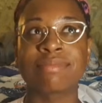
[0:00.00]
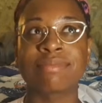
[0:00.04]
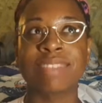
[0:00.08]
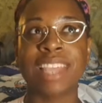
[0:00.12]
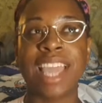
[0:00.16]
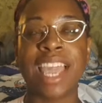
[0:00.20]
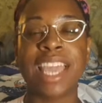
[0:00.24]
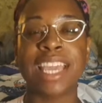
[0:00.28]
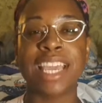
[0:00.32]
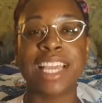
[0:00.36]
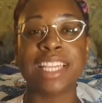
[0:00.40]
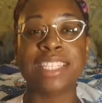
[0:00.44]

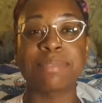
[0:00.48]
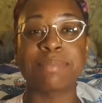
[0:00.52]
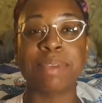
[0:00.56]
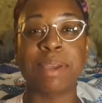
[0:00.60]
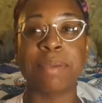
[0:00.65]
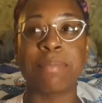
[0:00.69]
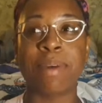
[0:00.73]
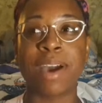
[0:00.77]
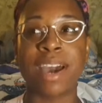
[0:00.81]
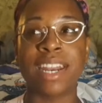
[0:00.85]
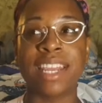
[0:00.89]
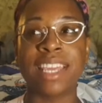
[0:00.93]
I guess my
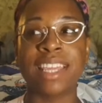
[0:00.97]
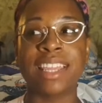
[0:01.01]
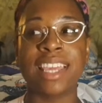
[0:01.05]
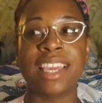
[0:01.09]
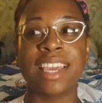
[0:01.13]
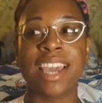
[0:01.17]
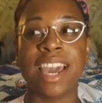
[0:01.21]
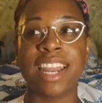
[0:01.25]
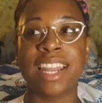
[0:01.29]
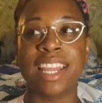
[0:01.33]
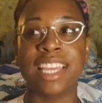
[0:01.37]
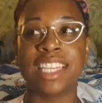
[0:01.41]
body like
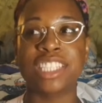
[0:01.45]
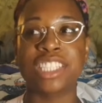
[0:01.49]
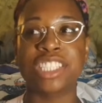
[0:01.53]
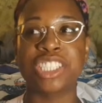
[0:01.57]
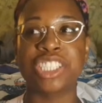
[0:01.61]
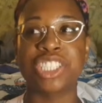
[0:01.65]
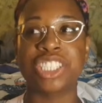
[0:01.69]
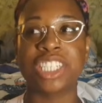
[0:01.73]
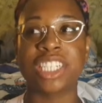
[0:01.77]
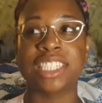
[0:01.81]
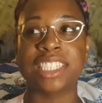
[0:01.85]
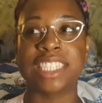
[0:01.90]
kind of like just
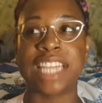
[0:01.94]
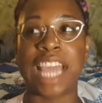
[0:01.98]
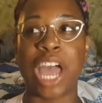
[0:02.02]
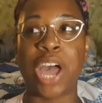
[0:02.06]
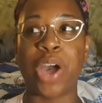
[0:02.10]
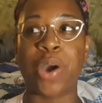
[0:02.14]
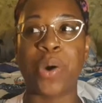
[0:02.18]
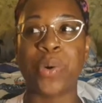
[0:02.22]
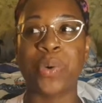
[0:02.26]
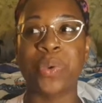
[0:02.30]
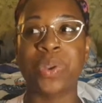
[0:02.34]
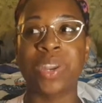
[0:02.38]
shut
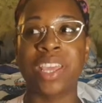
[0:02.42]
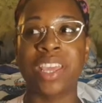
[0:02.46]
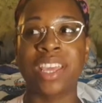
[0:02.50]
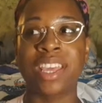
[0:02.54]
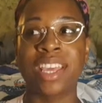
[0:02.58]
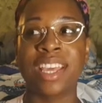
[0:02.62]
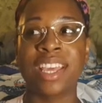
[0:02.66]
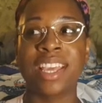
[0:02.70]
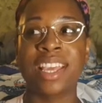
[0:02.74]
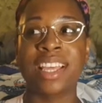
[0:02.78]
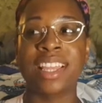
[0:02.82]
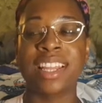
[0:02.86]
down,
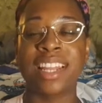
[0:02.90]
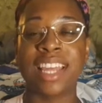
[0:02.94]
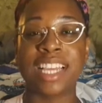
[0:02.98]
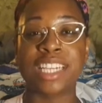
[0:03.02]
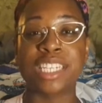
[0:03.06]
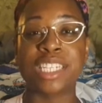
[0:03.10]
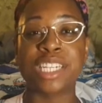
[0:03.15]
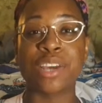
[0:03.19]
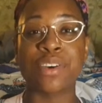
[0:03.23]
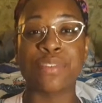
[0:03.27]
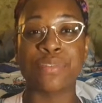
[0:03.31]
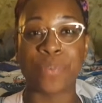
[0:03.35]
like
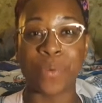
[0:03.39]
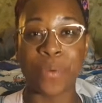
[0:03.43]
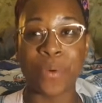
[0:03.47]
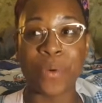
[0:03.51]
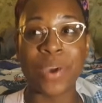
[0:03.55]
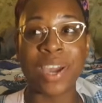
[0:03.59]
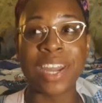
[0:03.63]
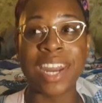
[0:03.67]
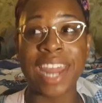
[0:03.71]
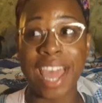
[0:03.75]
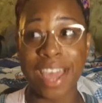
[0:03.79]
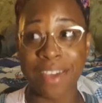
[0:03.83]
to
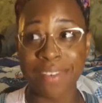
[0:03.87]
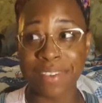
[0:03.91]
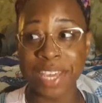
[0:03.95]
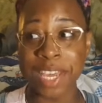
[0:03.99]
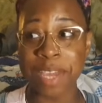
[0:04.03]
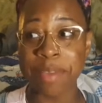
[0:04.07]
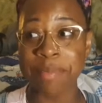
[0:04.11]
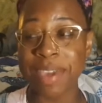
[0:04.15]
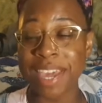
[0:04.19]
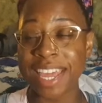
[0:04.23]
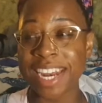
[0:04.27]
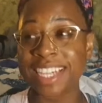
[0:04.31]
avoid having
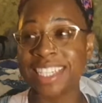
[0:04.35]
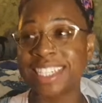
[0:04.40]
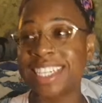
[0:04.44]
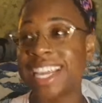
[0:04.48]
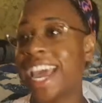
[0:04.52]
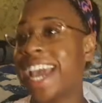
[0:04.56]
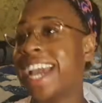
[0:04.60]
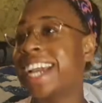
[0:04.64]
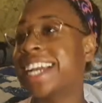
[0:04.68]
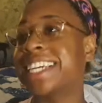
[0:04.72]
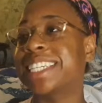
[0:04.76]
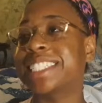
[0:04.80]
a panic
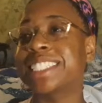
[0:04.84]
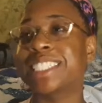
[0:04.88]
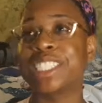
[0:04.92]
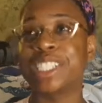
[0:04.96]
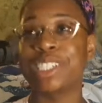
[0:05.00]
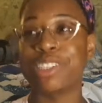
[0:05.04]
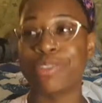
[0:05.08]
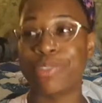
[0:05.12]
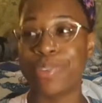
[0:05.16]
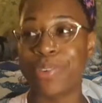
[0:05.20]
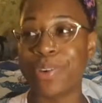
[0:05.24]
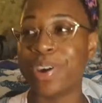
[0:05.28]
attack, to
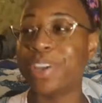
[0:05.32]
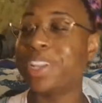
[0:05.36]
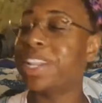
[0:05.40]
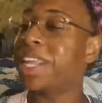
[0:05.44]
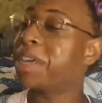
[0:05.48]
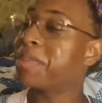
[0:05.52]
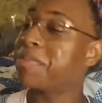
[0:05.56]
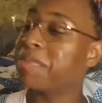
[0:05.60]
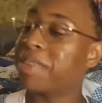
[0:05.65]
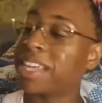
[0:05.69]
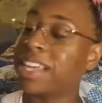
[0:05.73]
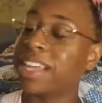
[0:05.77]
avoid
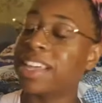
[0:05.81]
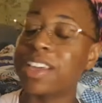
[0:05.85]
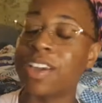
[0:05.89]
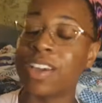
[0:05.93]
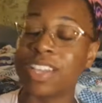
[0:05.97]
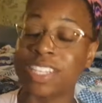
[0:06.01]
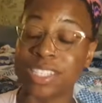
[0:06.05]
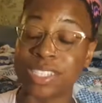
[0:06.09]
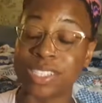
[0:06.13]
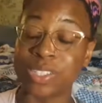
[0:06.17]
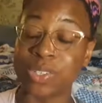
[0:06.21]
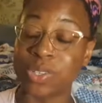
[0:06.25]
like being
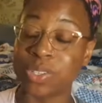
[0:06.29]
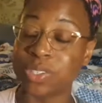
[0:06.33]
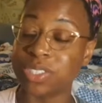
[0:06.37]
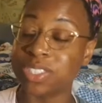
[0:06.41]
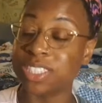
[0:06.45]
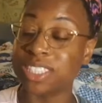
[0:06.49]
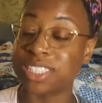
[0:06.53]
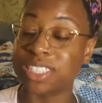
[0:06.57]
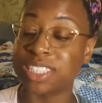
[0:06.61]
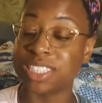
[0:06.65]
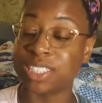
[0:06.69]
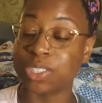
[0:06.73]

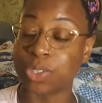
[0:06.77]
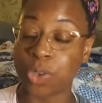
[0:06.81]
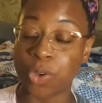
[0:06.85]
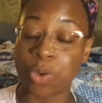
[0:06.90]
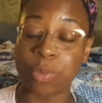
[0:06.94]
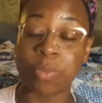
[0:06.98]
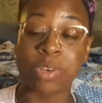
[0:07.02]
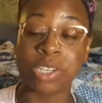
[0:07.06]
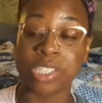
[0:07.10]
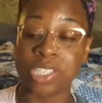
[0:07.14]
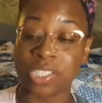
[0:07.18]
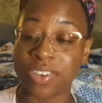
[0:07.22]

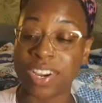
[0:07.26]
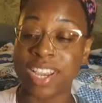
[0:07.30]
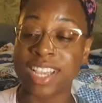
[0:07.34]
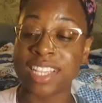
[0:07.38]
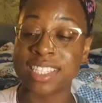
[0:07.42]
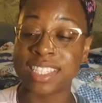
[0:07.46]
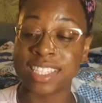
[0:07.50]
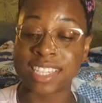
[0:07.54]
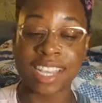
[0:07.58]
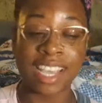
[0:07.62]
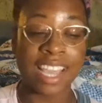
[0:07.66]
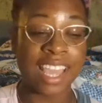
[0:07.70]
uber
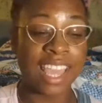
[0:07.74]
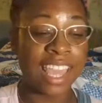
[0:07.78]
stressed.